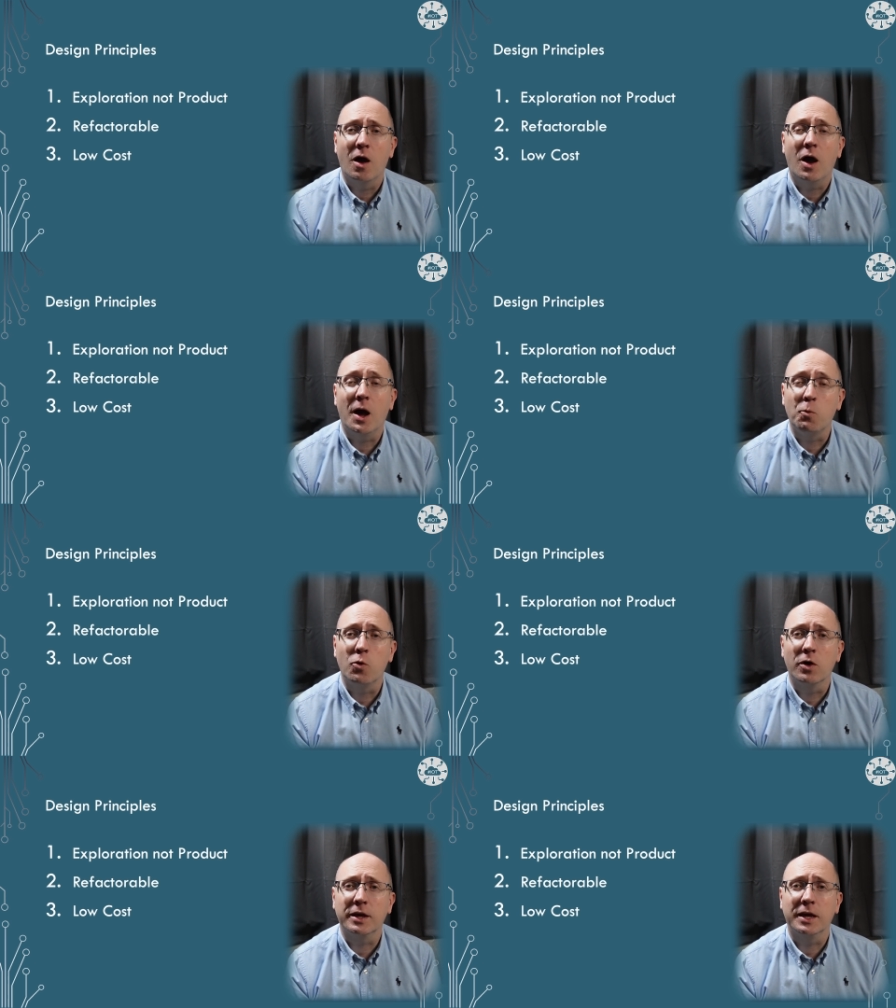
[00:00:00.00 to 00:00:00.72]
I'm
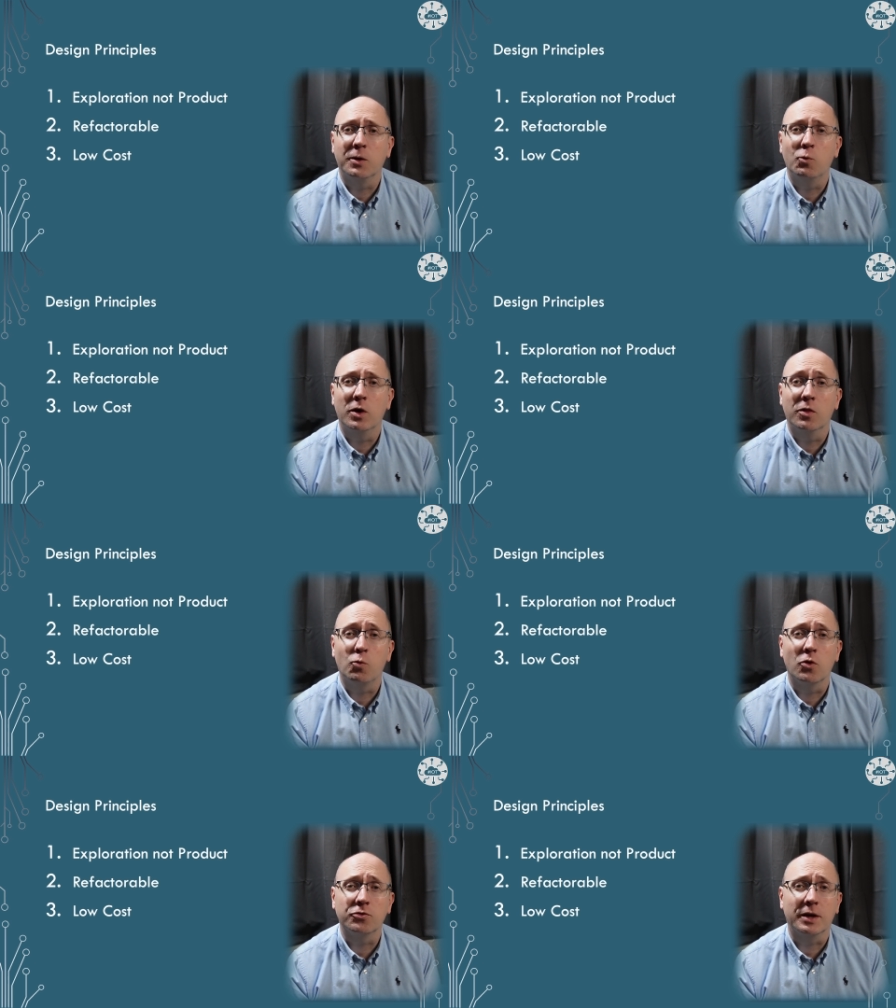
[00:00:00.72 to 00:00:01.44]
working with
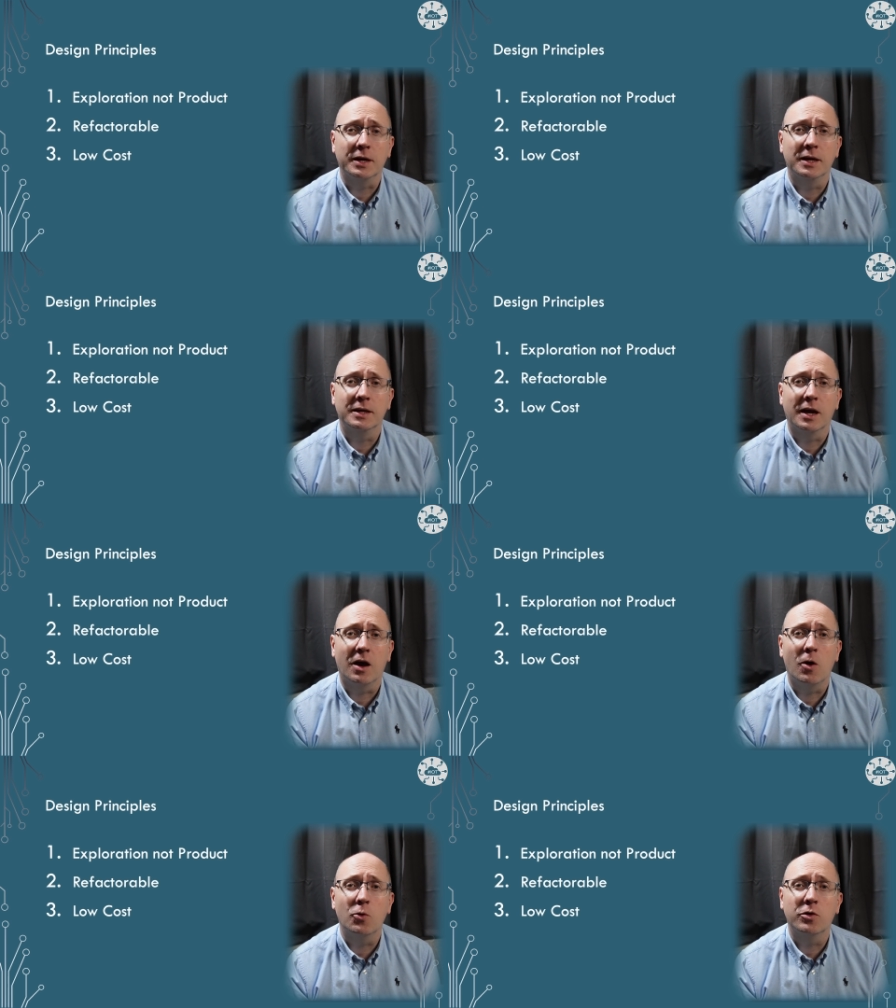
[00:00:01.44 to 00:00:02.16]
what I can
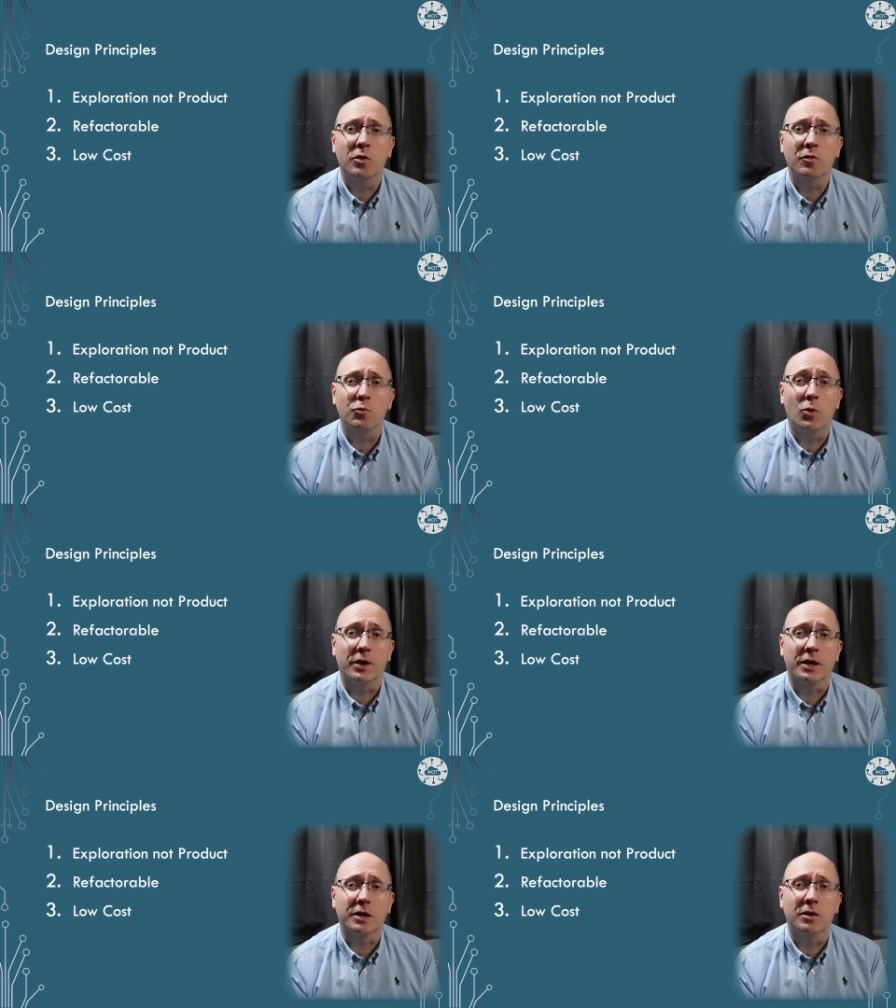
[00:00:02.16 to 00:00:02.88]
get hold of,
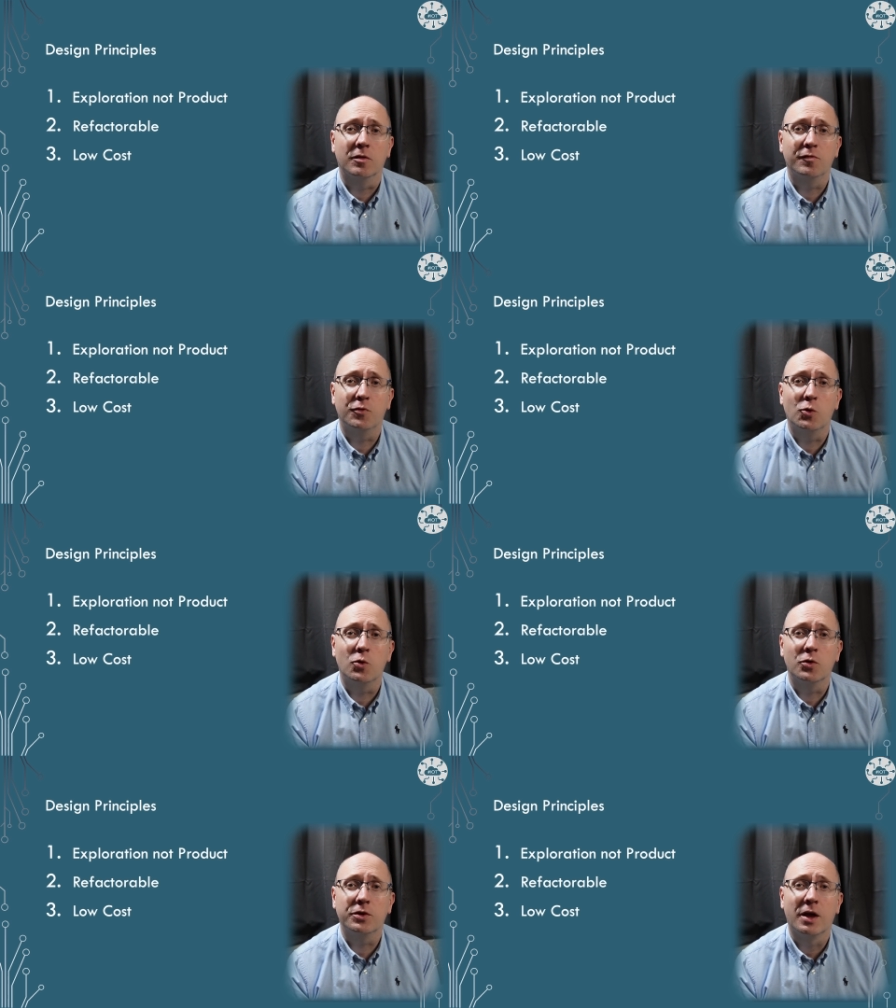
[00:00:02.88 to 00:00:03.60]
what I can
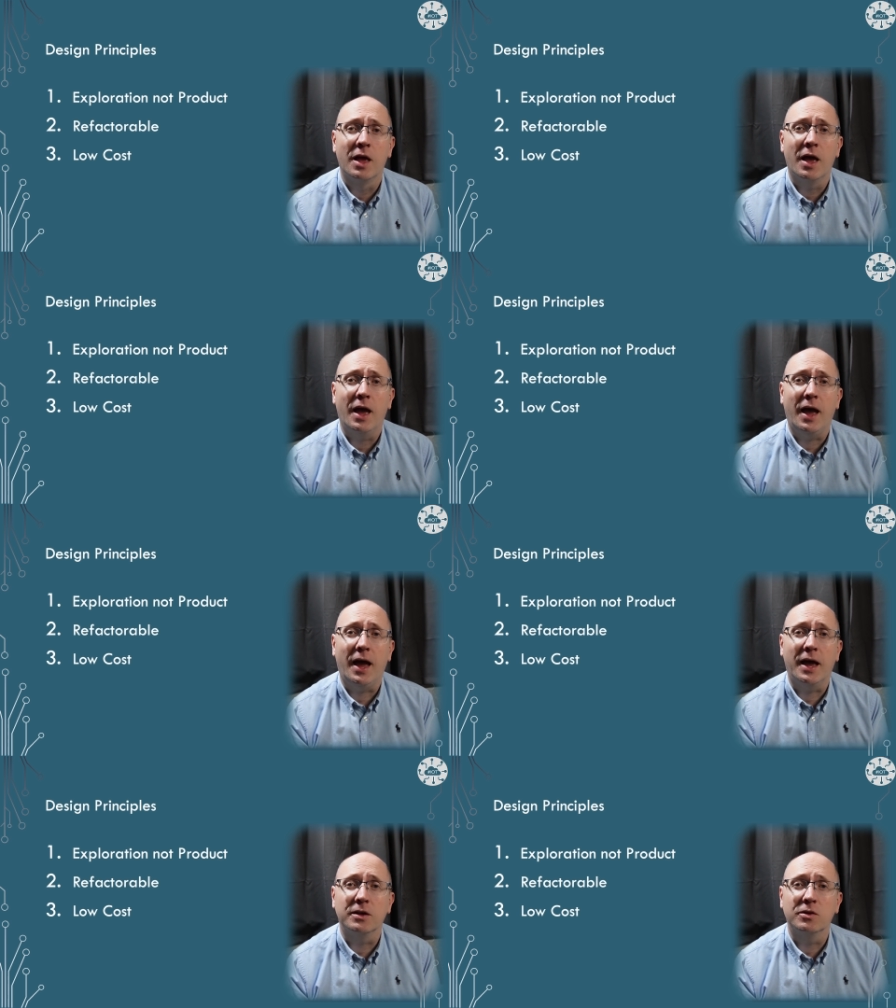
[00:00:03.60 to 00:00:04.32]
afford,
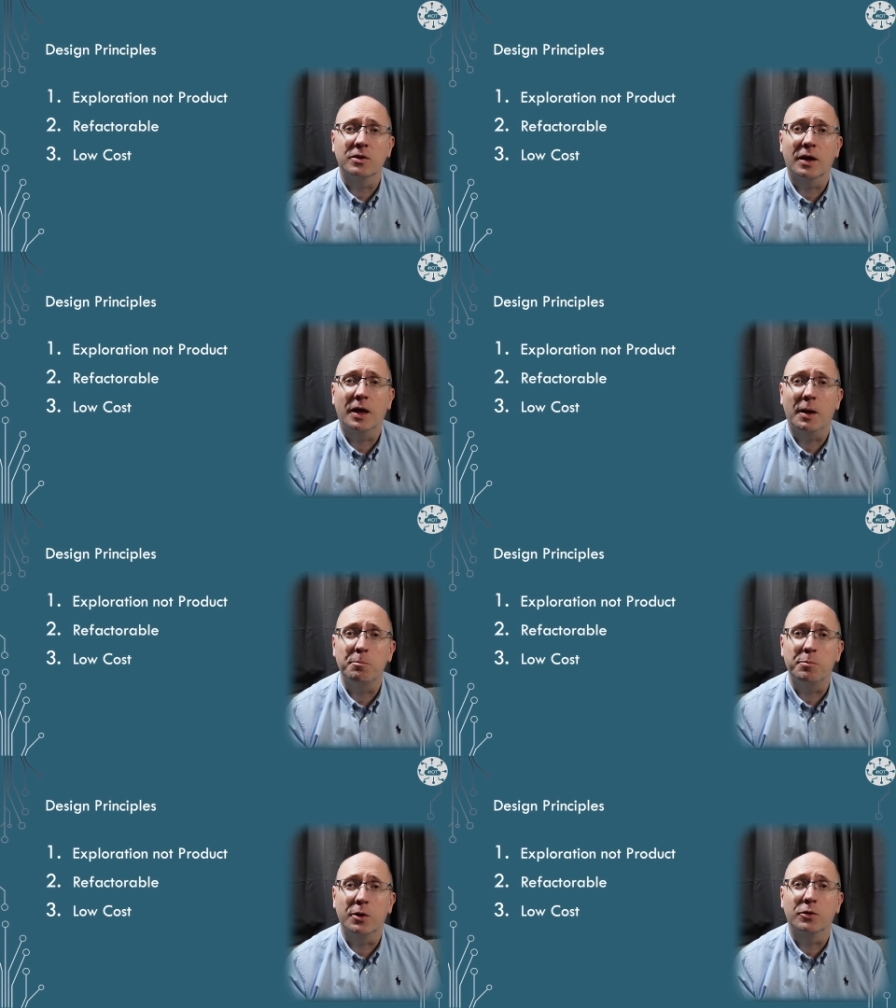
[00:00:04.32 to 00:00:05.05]
and
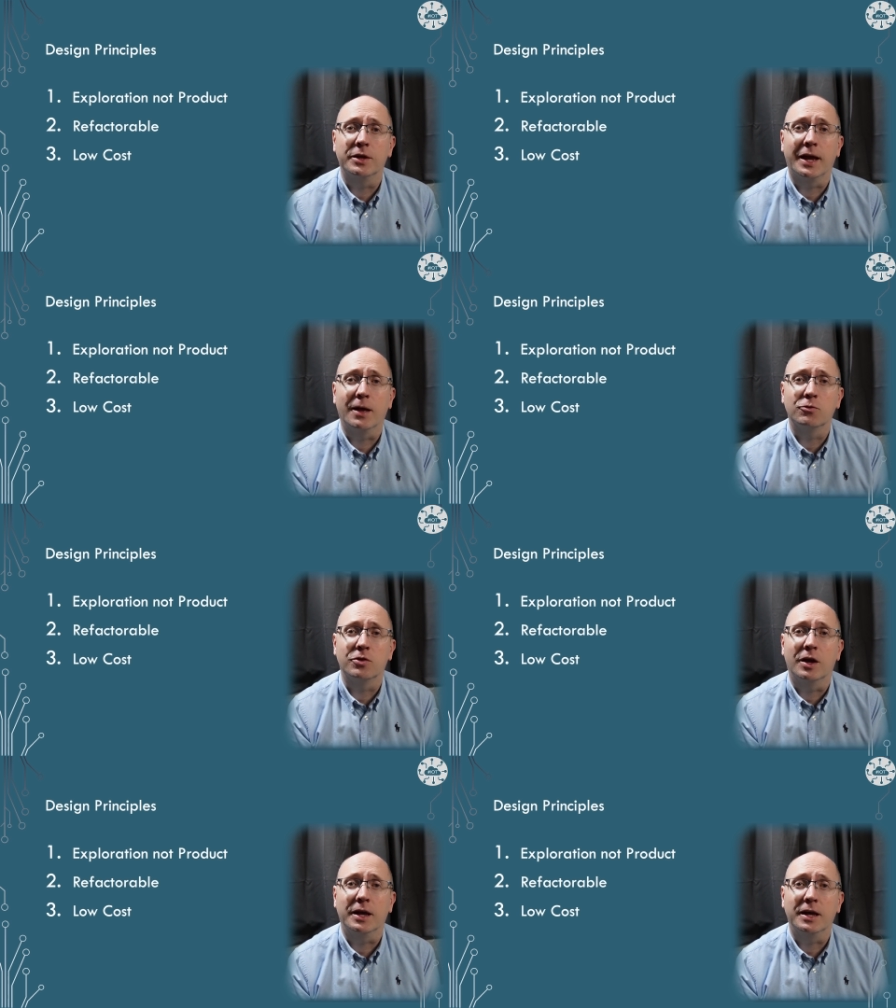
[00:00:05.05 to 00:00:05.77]
uh, building
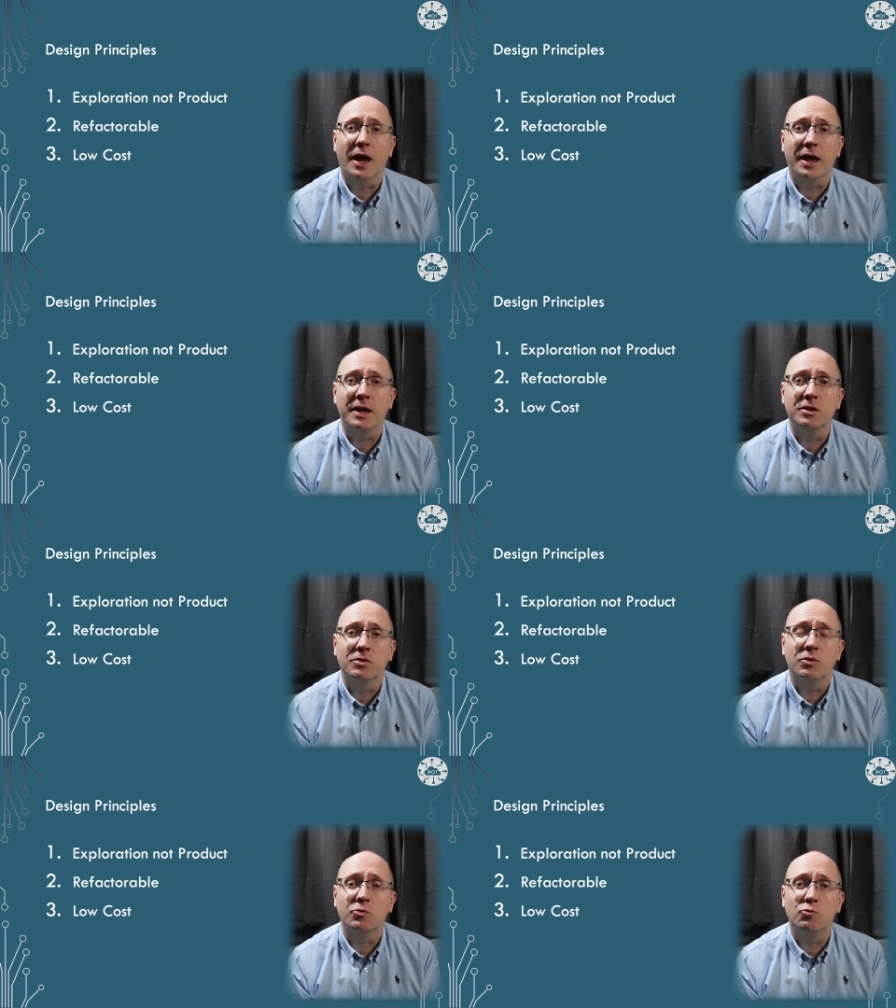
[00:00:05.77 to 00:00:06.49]
out a, a
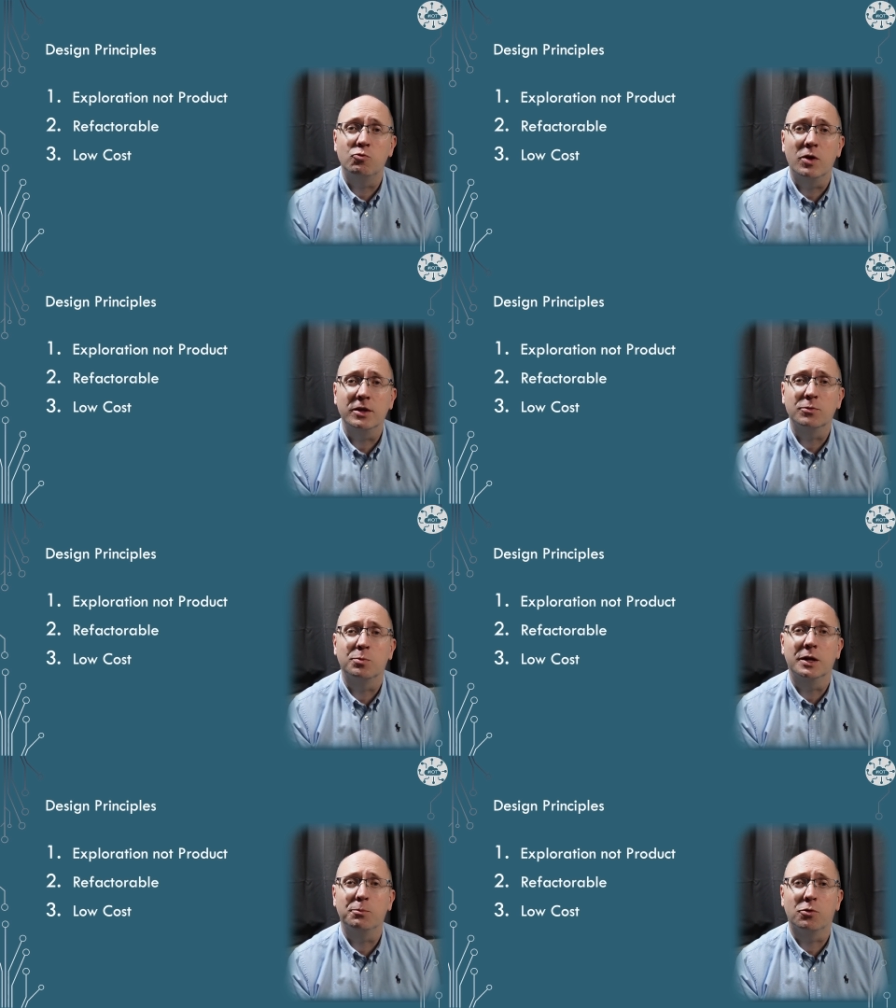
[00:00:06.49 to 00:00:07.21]

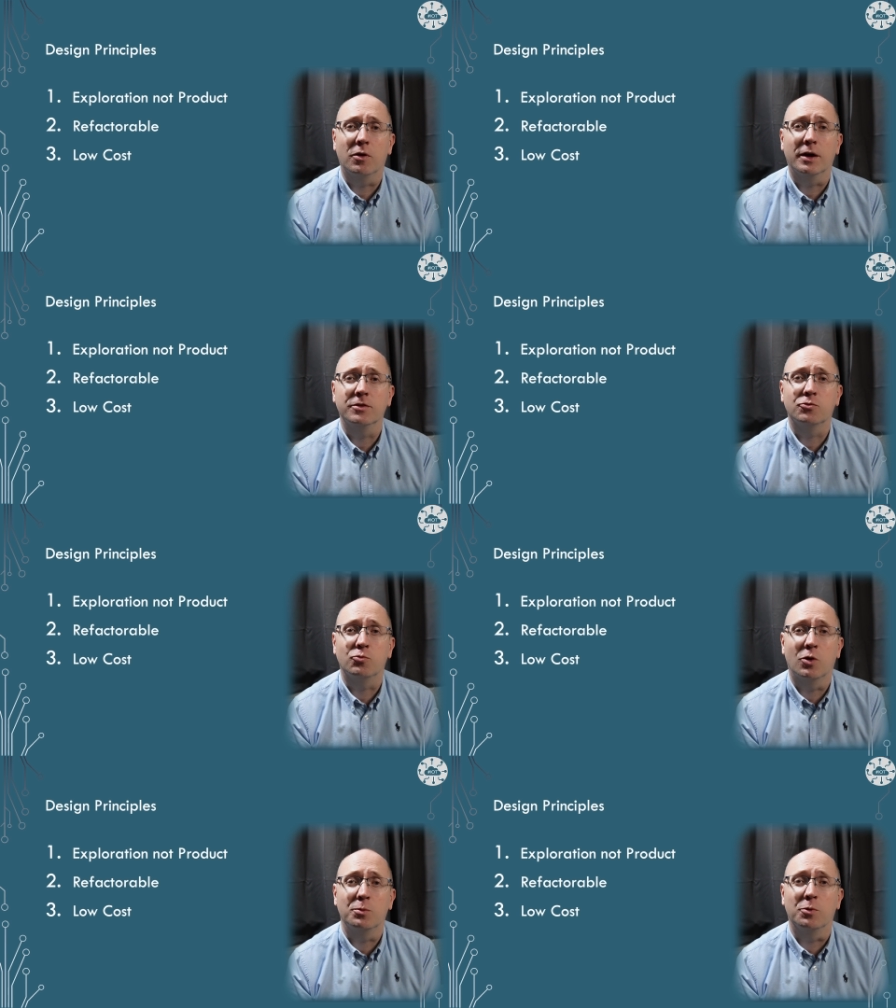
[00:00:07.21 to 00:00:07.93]
reasonably
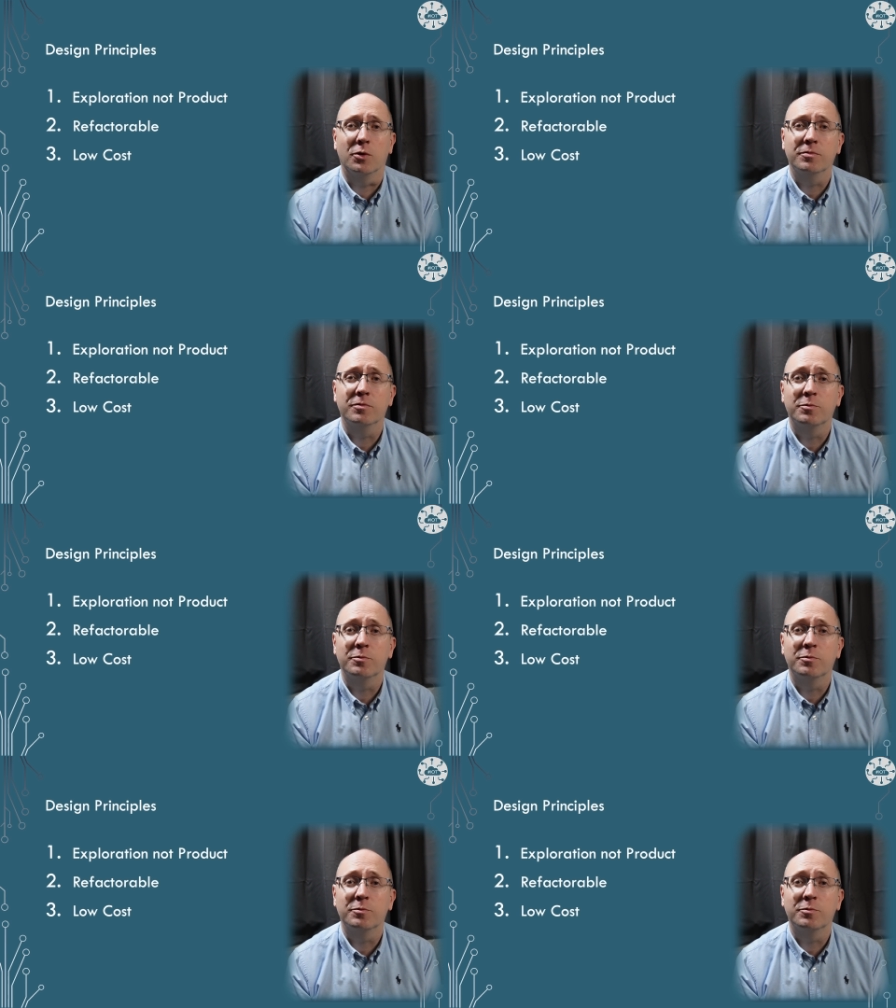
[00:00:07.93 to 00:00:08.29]
priced robot.